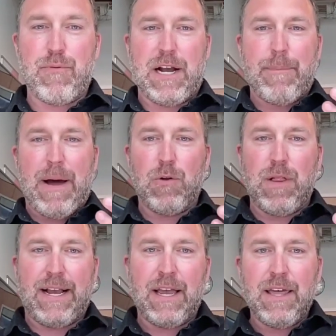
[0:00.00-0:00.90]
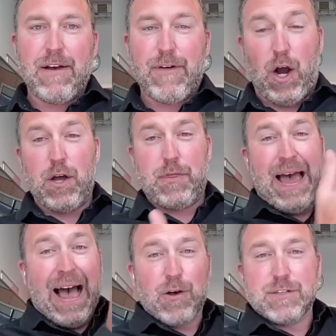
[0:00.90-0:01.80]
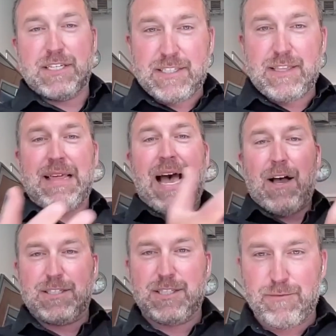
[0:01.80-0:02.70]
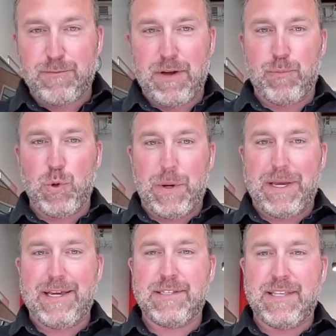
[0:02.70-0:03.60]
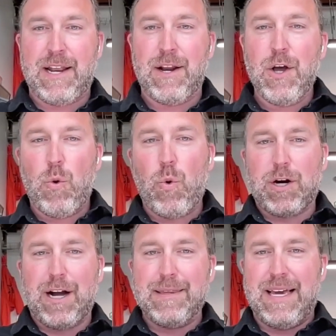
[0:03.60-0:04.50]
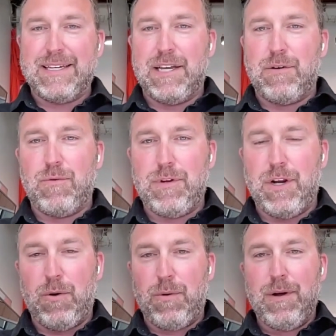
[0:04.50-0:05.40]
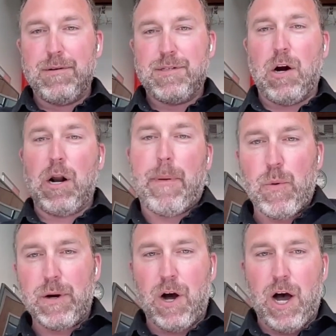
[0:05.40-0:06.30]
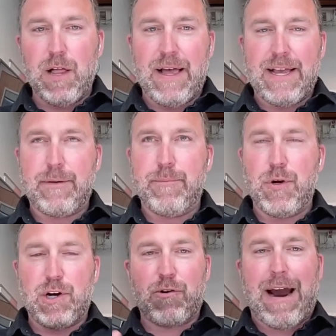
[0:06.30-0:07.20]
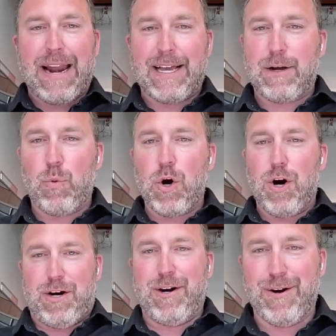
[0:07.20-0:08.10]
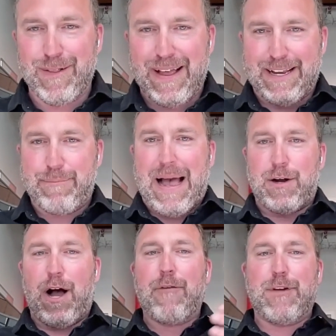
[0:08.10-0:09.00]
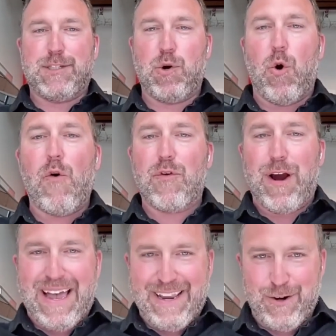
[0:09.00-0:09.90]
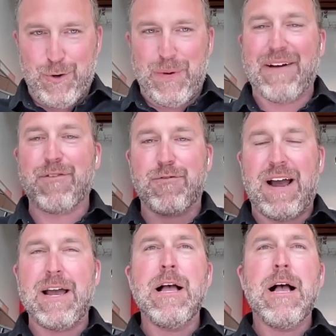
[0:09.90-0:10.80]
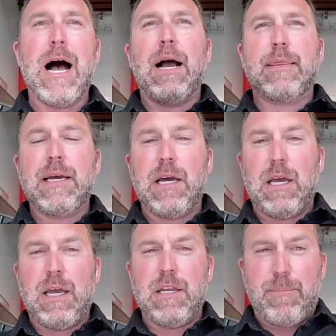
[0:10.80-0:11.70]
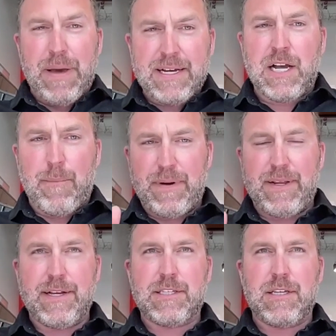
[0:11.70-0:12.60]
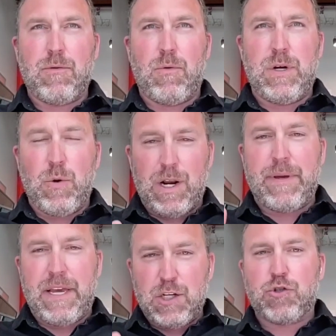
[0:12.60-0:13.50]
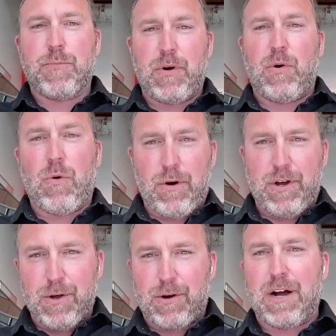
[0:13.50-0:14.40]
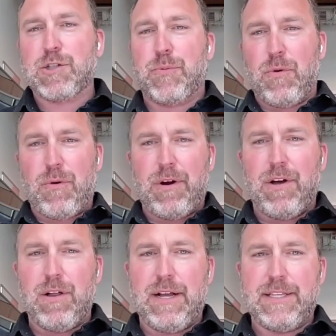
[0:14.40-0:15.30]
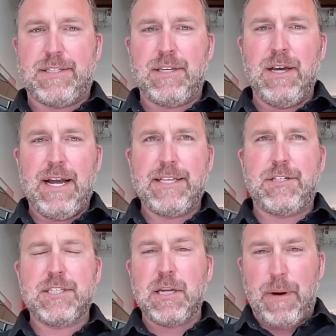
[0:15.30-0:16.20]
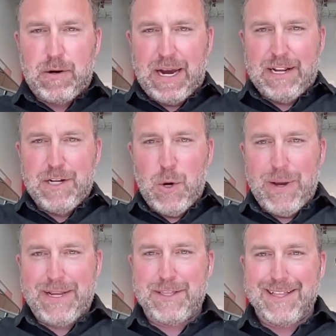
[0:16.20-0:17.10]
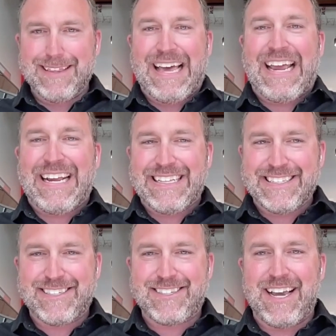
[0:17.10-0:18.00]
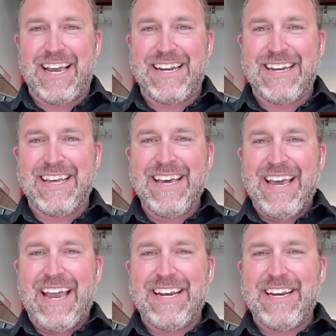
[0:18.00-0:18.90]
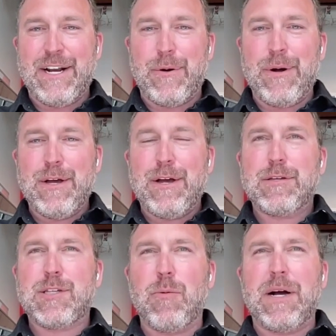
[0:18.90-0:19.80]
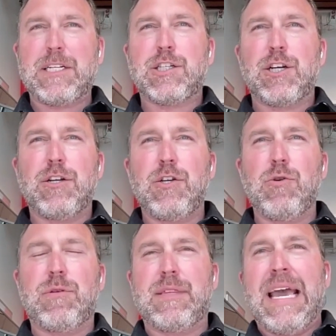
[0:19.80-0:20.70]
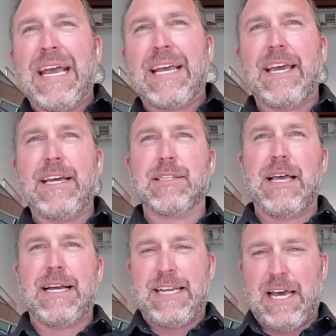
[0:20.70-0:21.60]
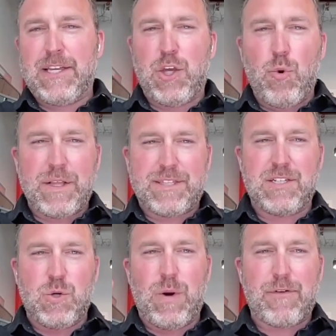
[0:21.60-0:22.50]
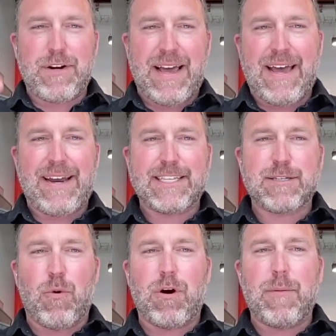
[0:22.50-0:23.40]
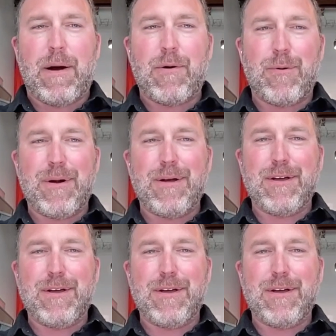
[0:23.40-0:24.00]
bring about like they have like thousands and thousands of employees that work on things that startup people would call like bureaucratic work or like back office or overhead or whatever, right? I think in a big company, it's when you want to be intrapreneurial or entrepreneurial, it's just about kind of knowing the lanes and so much you think is like telling you what to do every day. And it's more about